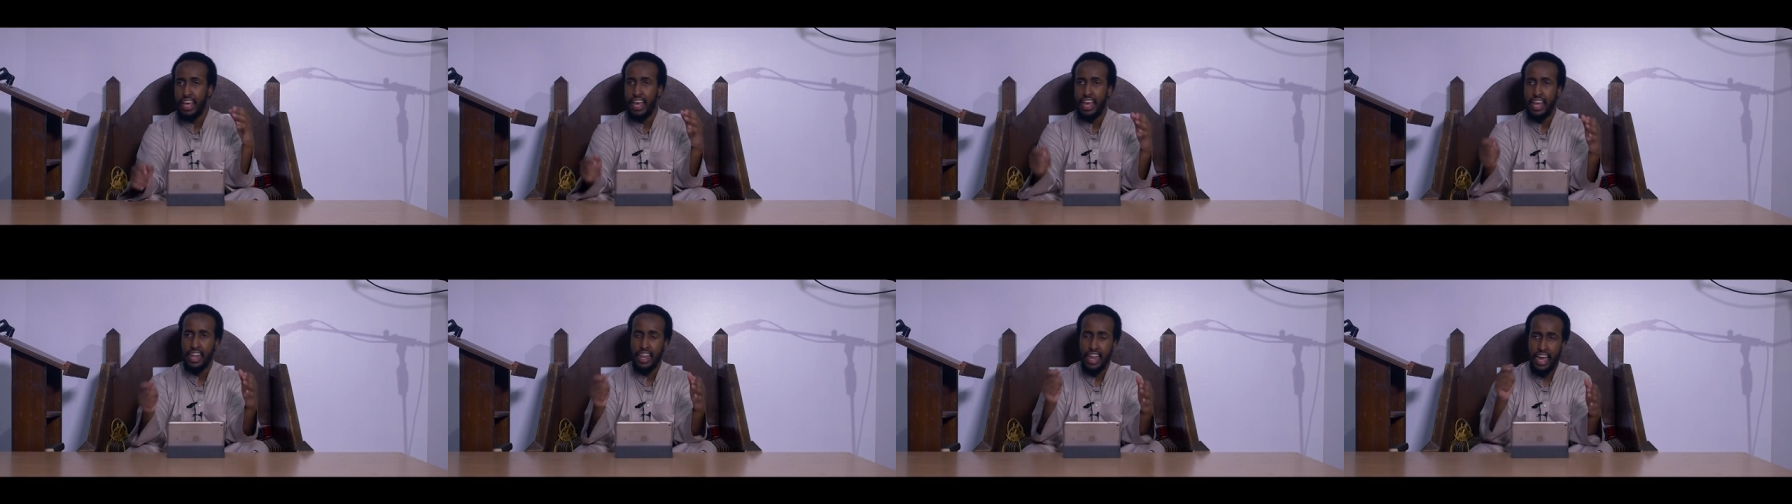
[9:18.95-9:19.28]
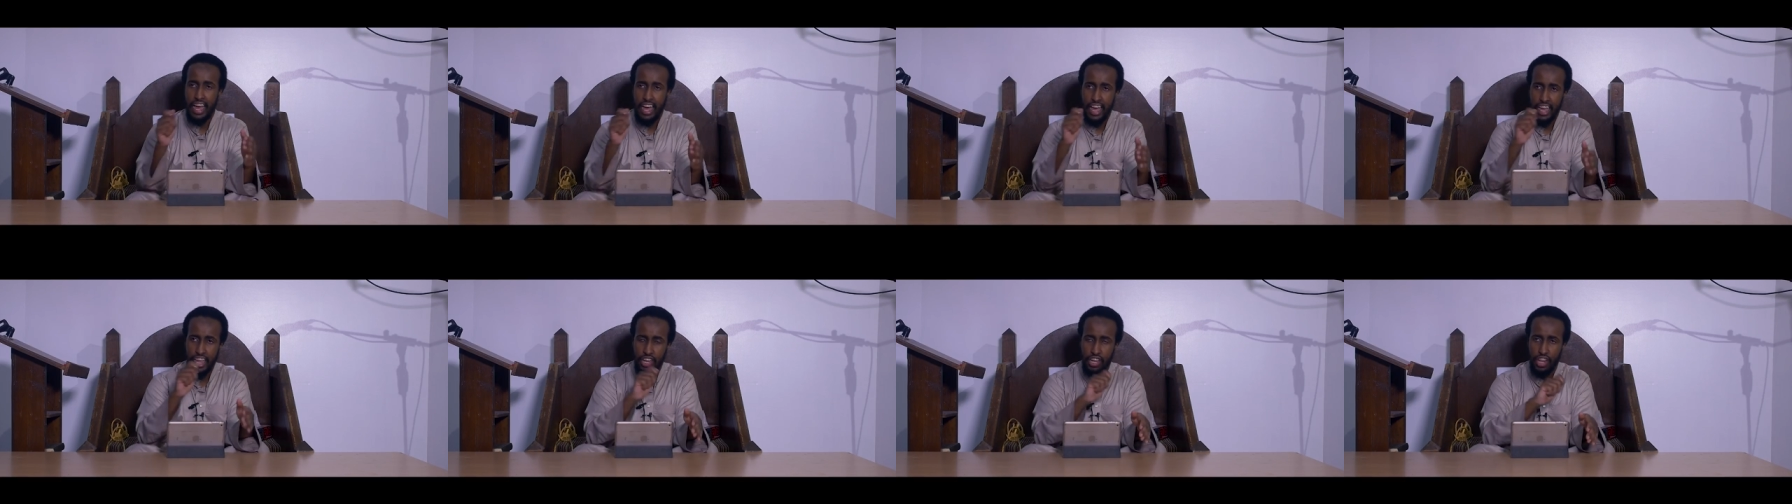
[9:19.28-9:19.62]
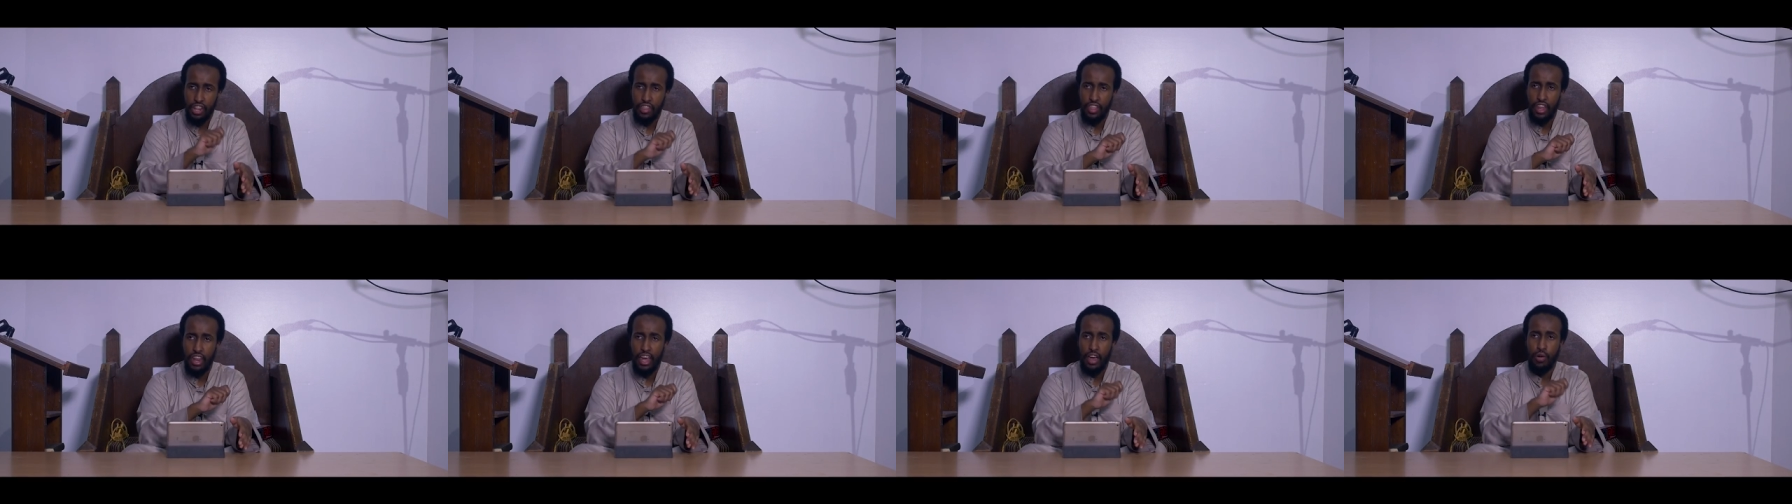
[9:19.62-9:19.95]
and
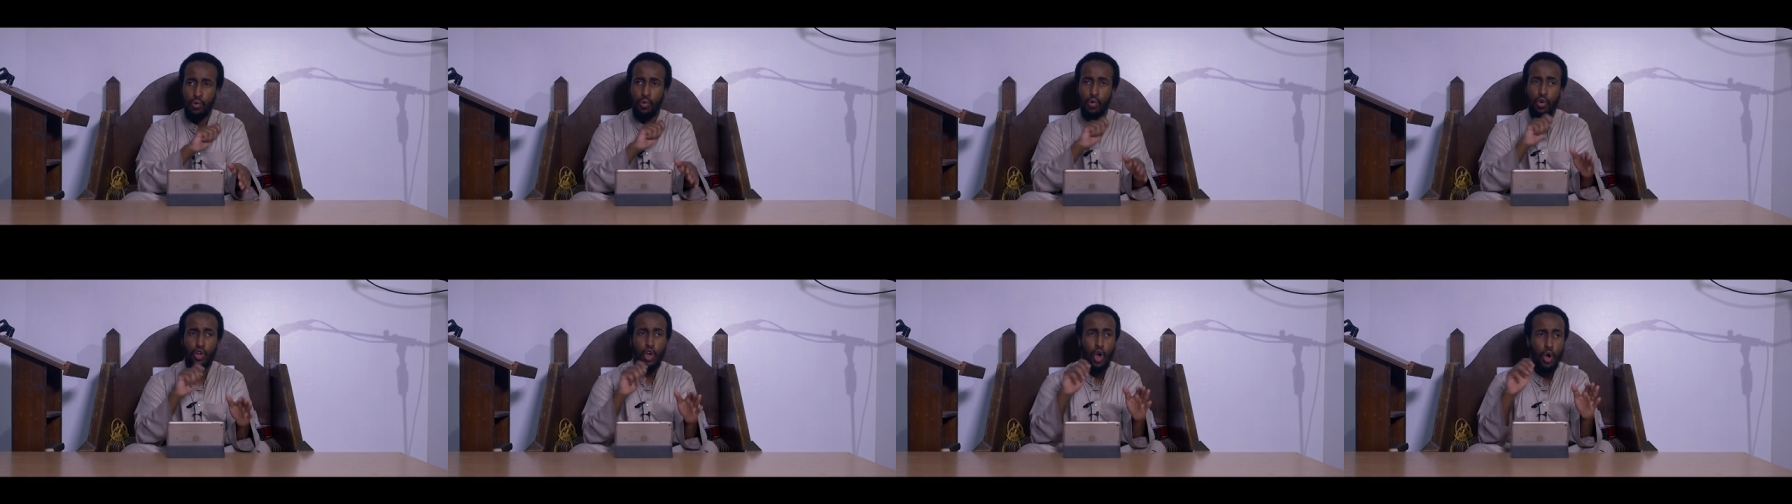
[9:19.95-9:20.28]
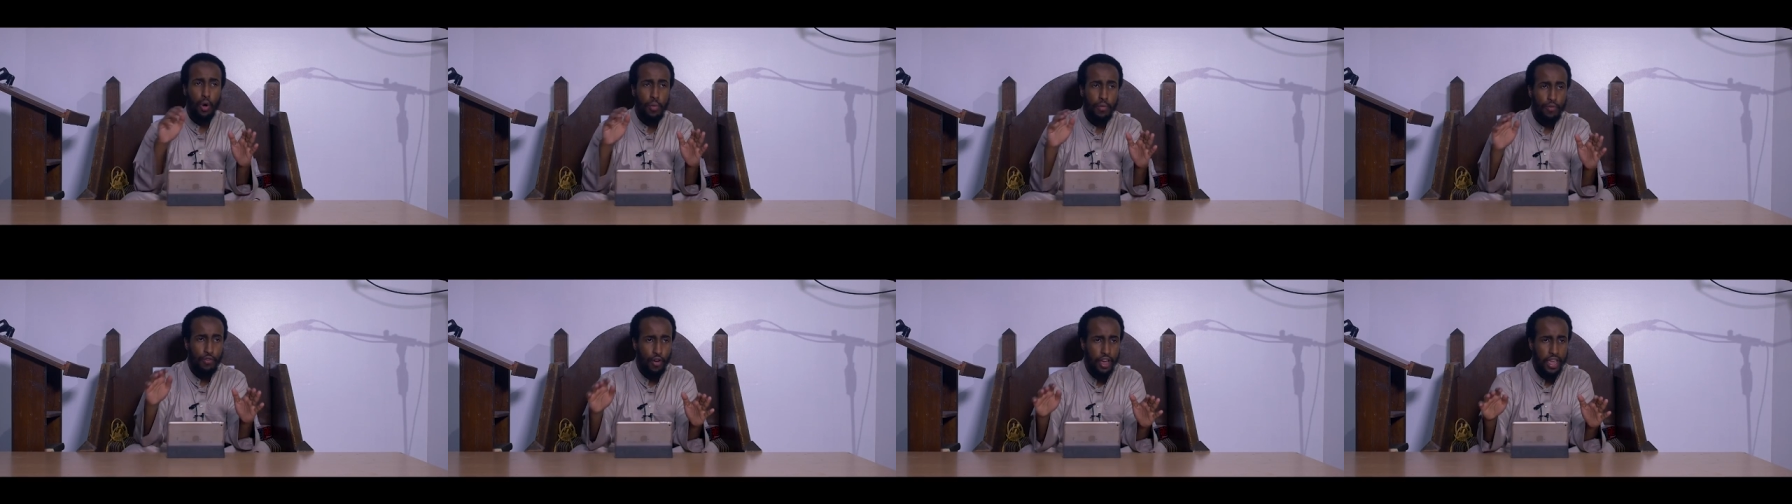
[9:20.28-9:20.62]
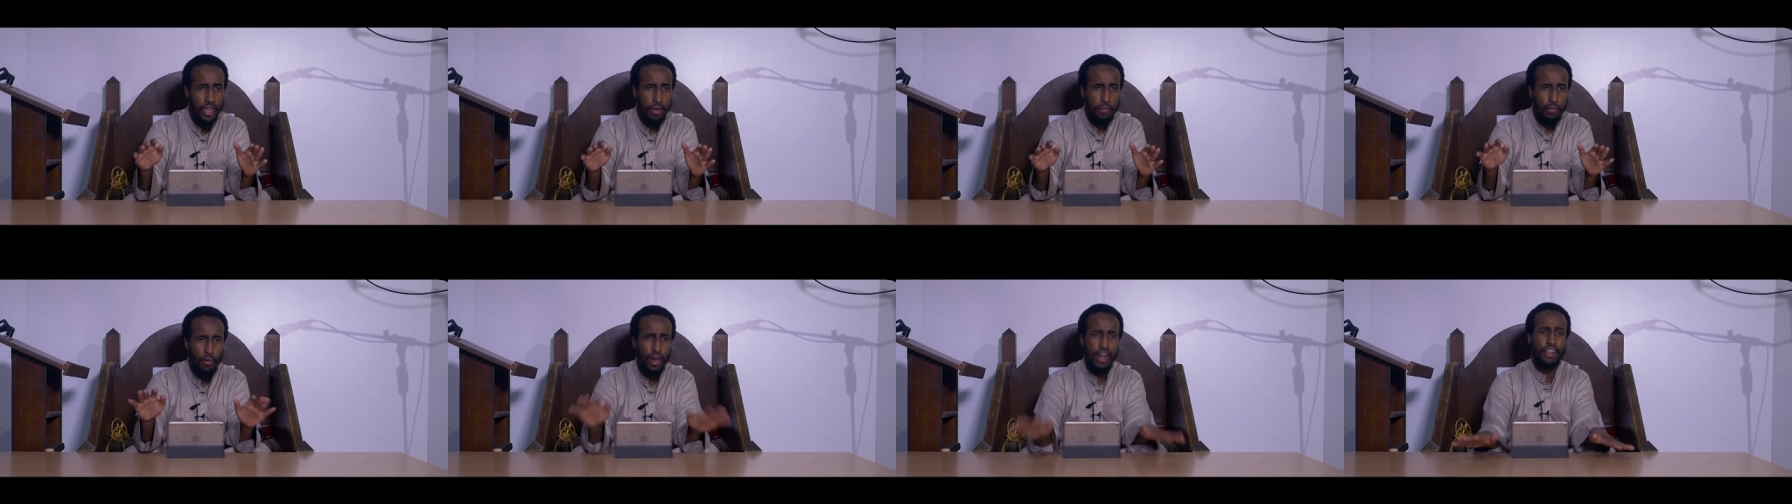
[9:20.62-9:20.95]
Aisha will comb for
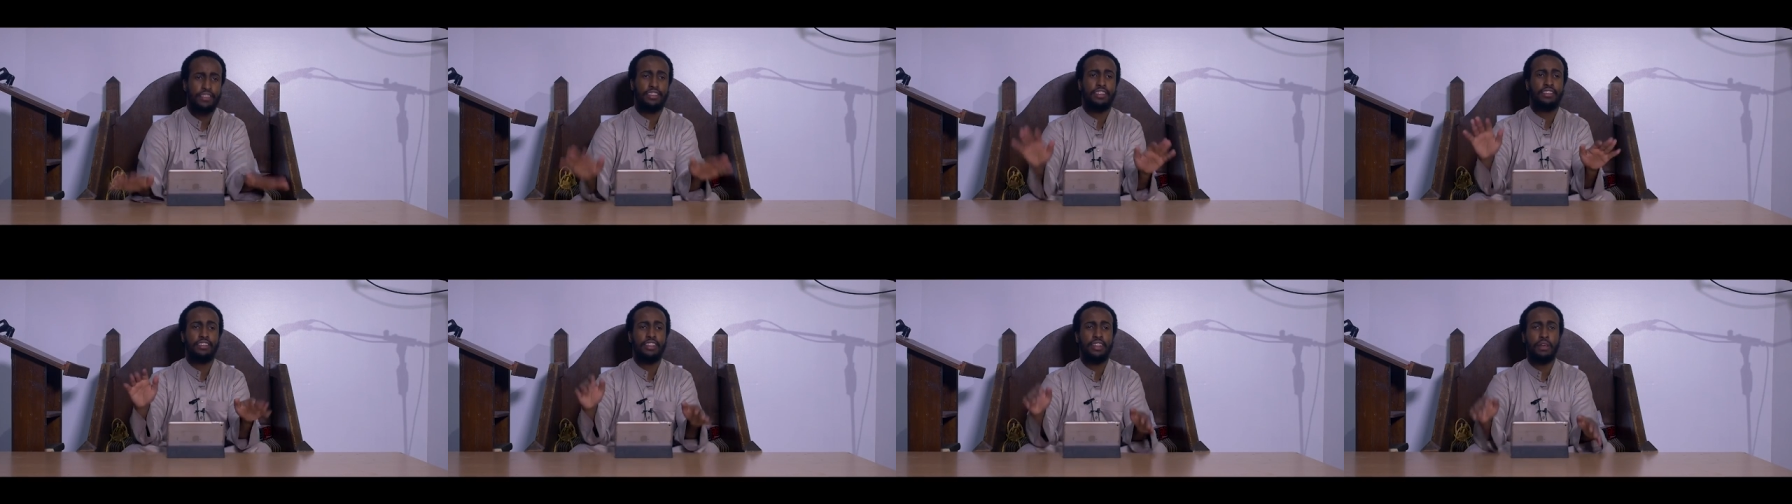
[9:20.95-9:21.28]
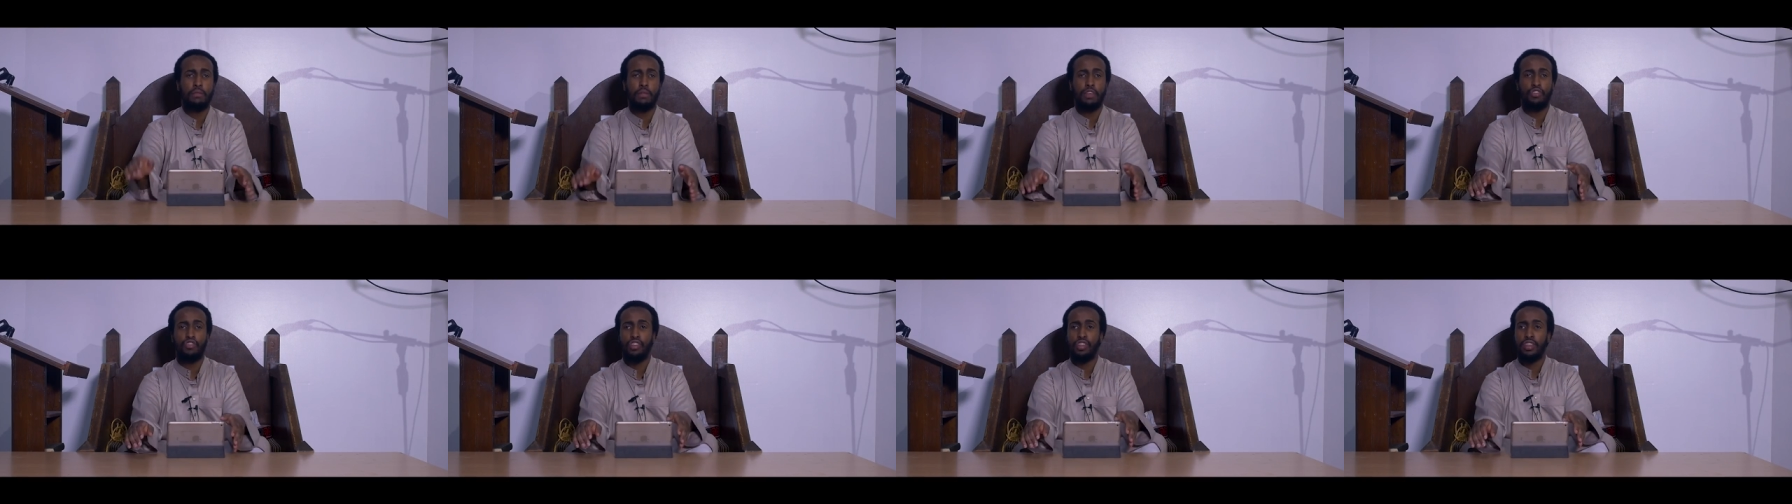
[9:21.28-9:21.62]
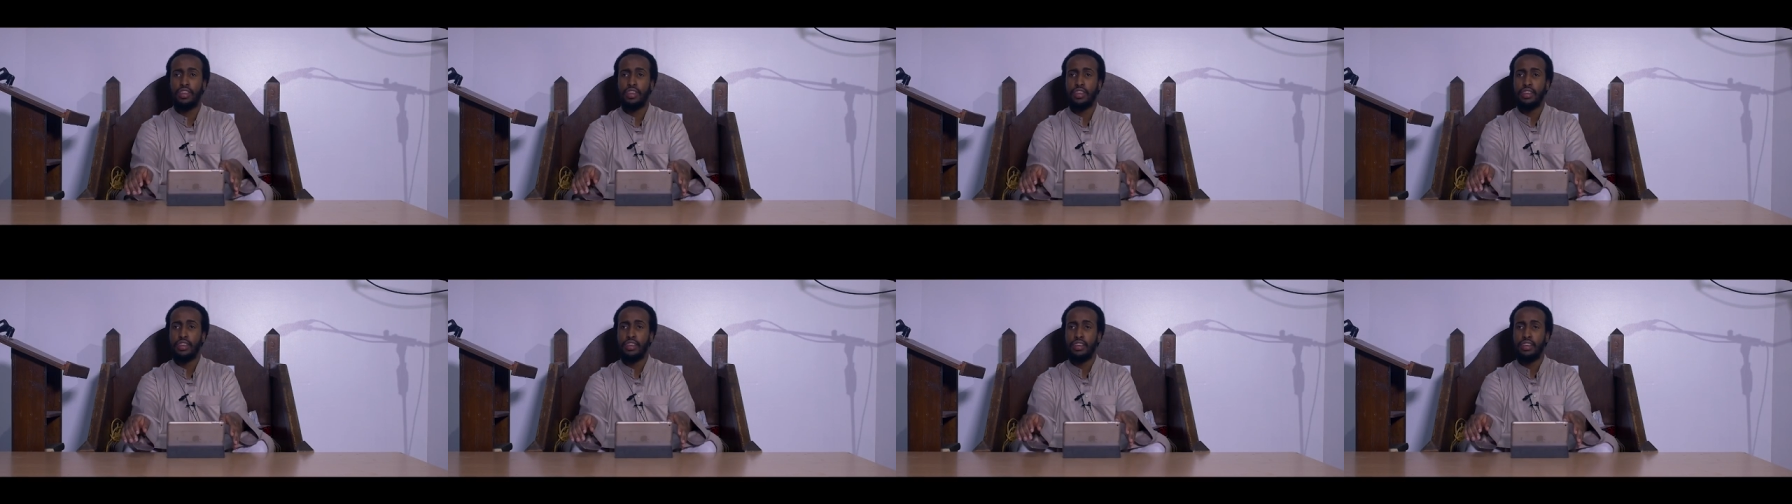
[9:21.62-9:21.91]
him whilst he's in the masjid.